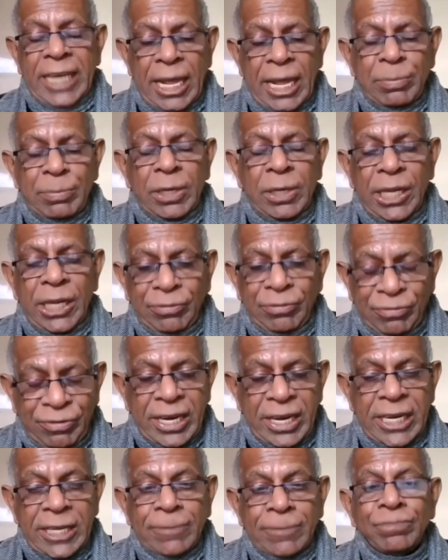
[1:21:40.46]
time became
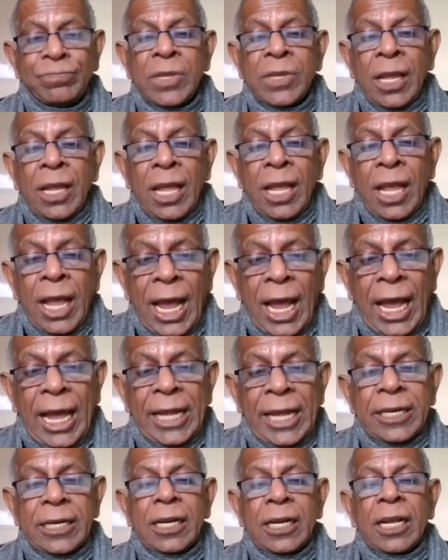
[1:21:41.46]
free,
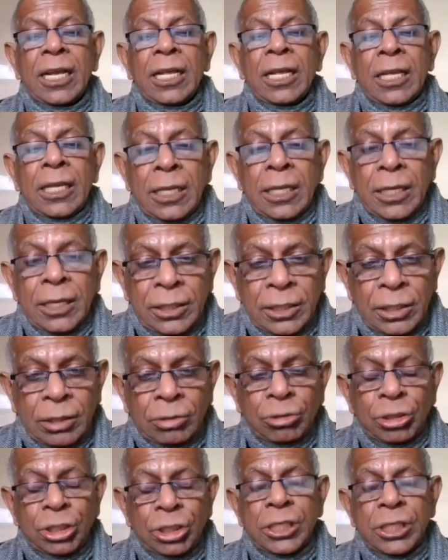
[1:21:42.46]
and
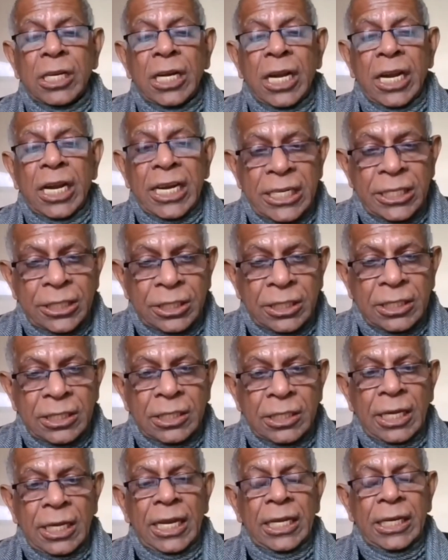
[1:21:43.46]
Kushner arranged
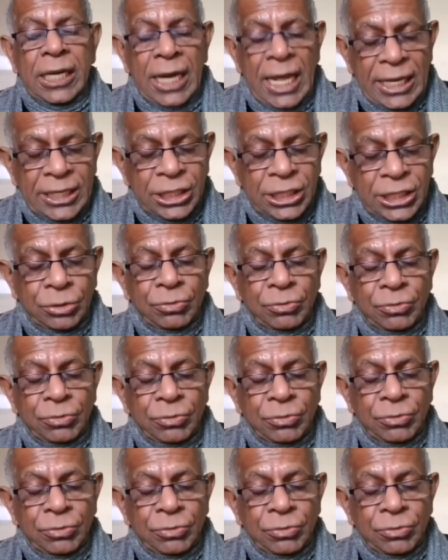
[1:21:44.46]
a lunch